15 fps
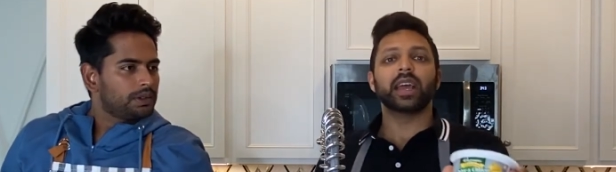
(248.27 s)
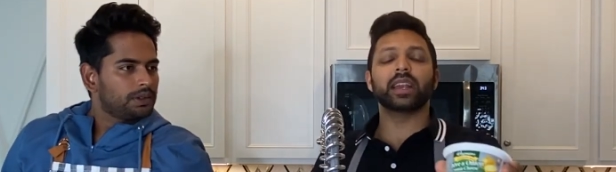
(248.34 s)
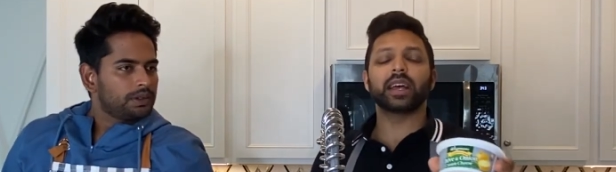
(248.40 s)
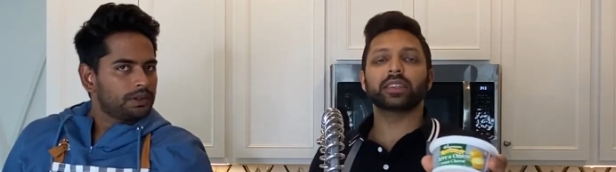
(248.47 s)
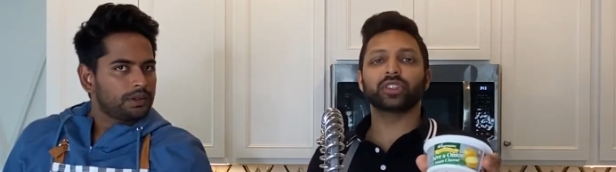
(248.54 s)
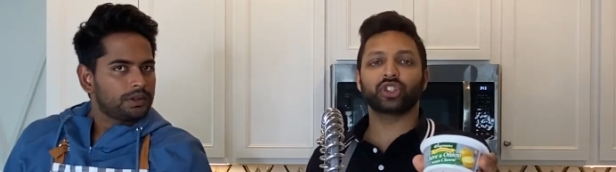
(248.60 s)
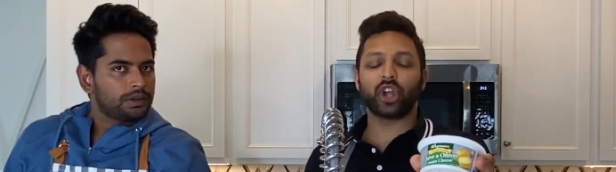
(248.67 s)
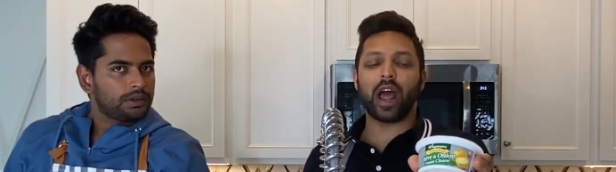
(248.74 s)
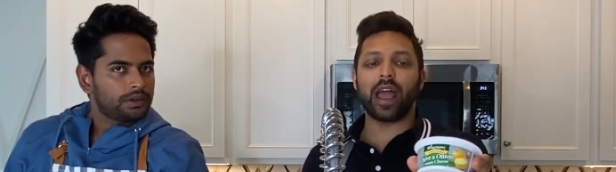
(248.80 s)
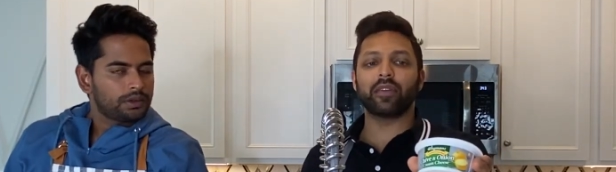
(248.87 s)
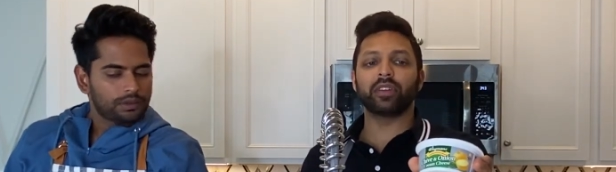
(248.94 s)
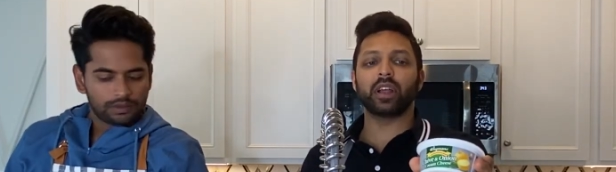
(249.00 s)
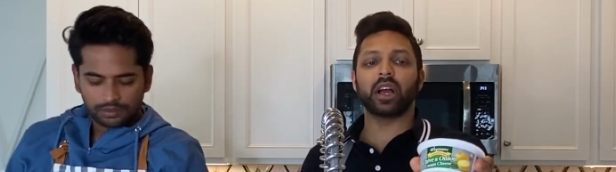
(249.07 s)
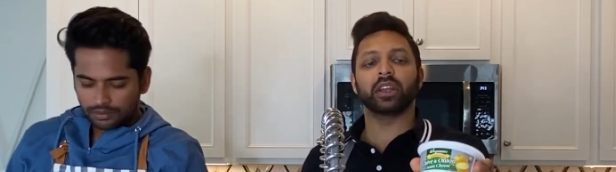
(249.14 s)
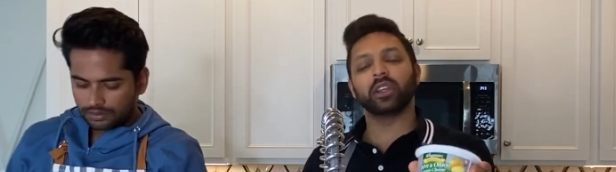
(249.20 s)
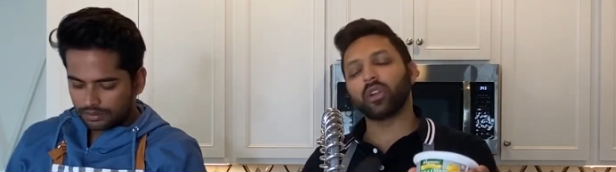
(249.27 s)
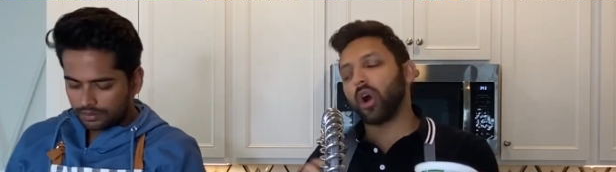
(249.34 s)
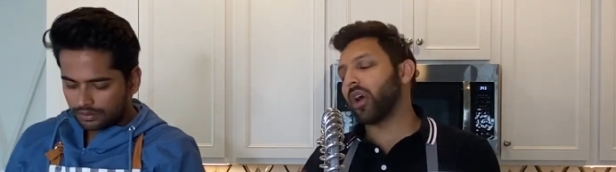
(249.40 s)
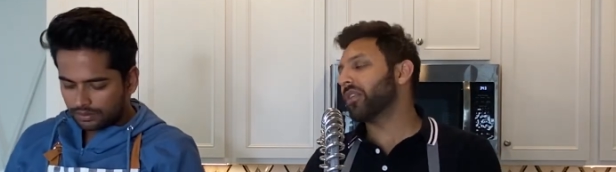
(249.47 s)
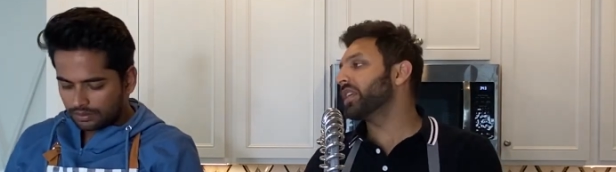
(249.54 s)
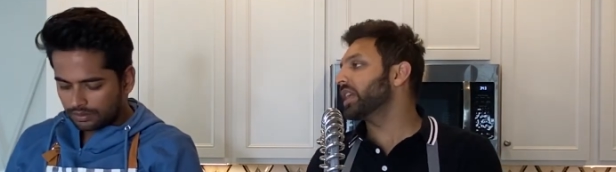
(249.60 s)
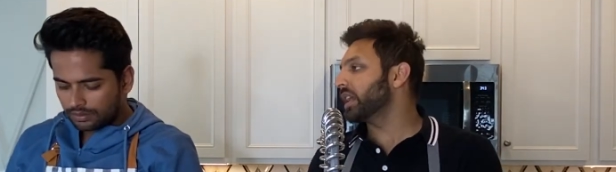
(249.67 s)
Speaker 1: It has chive and onion
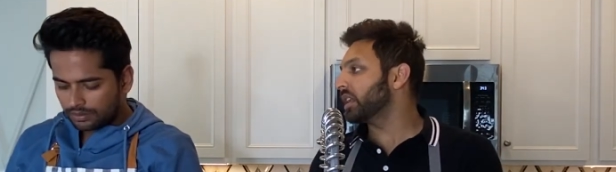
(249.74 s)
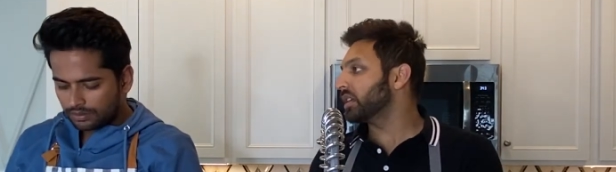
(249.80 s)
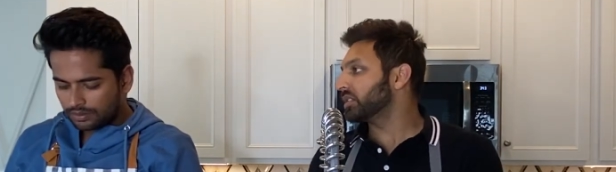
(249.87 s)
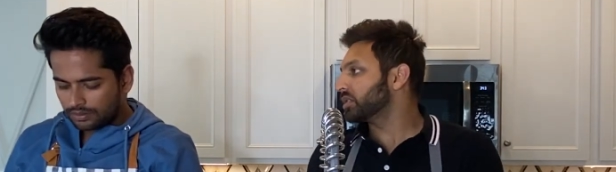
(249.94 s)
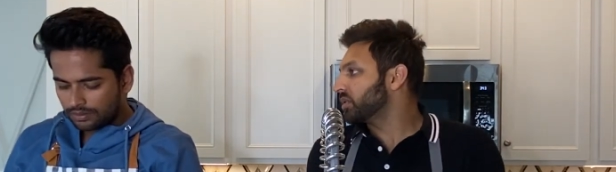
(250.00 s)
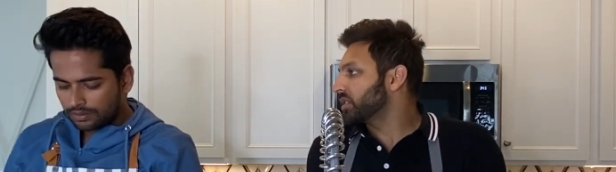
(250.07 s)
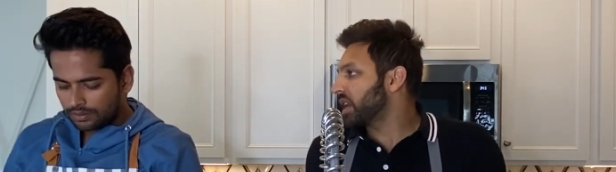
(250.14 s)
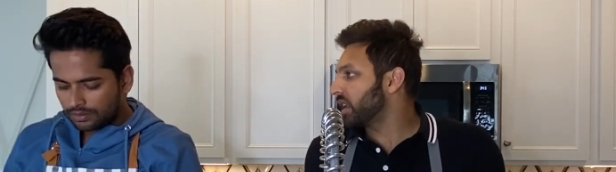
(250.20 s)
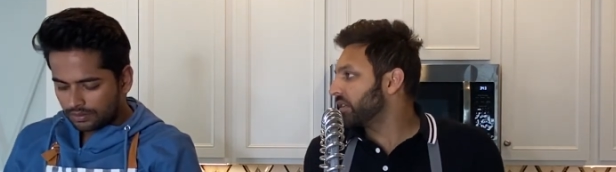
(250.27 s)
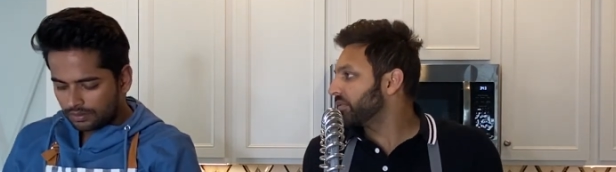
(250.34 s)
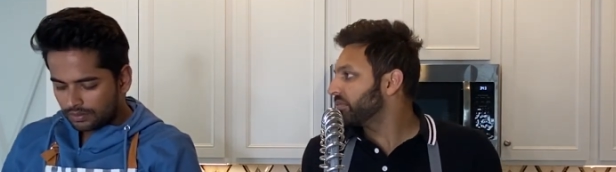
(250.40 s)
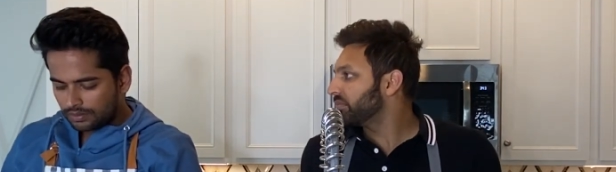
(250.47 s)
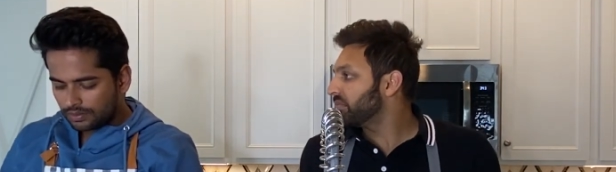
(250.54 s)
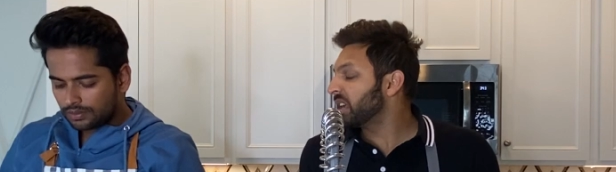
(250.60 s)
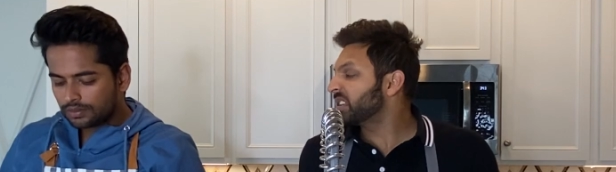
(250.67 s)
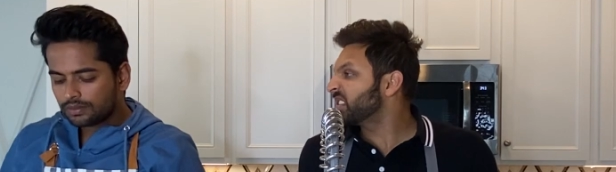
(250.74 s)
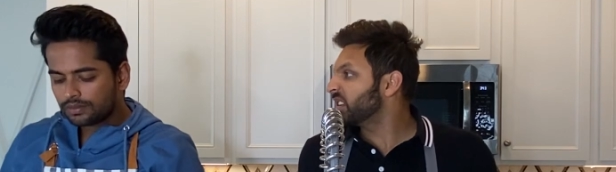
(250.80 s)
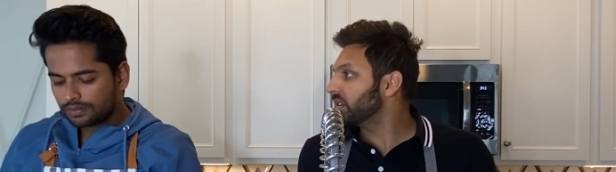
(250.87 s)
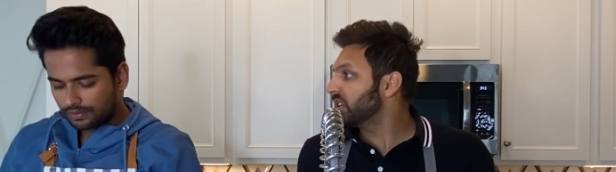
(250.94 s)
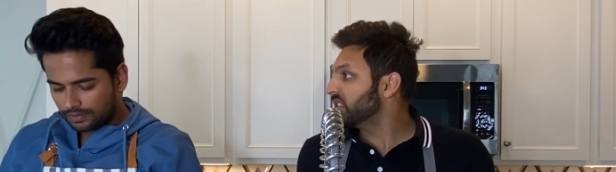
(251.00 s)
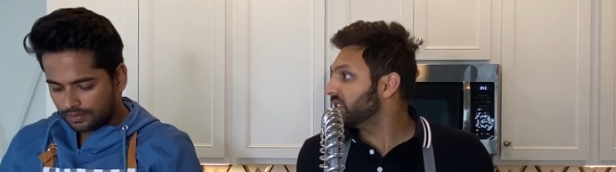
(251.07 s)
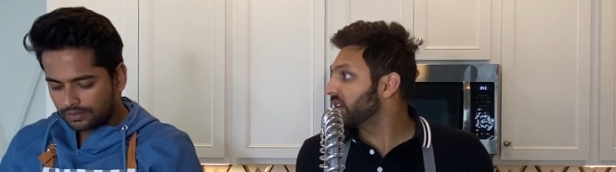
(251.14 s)
already in it, so it kind of makes
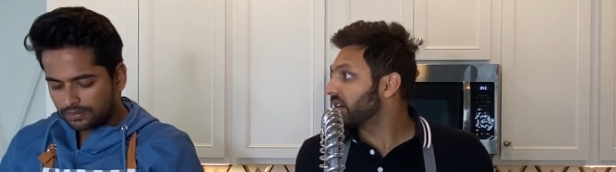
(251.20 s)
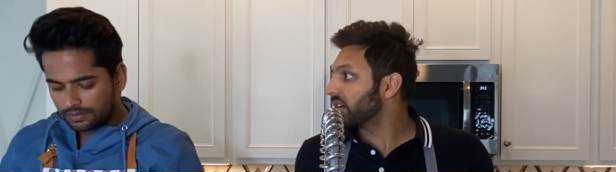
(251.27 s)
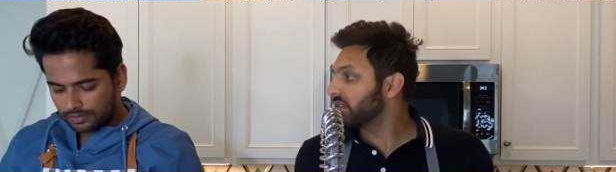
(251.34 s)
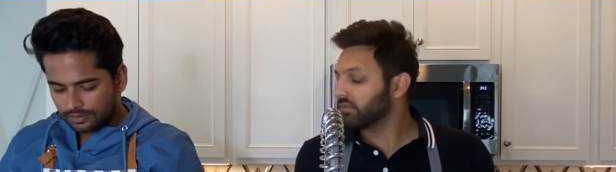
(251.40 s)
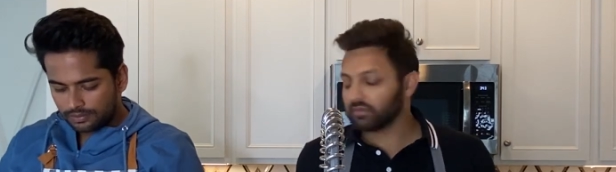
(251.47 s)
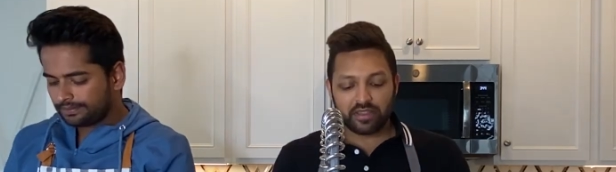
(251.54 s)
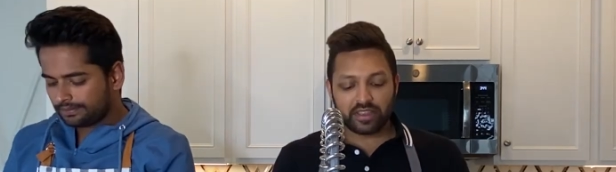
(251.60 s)
it easier.